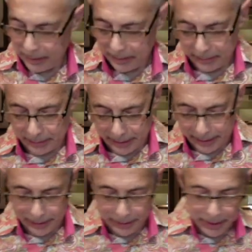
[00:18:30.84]

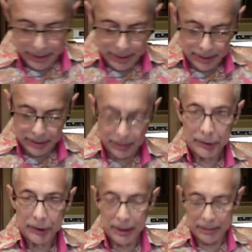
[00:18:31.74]
Okay, so I'll
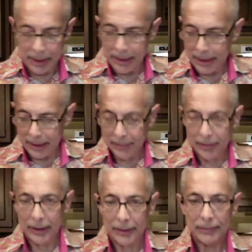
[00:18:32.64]
show you what I have here.
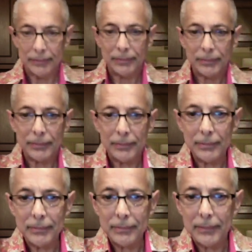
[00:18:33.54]

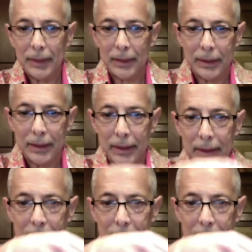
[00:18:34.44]
Look at this.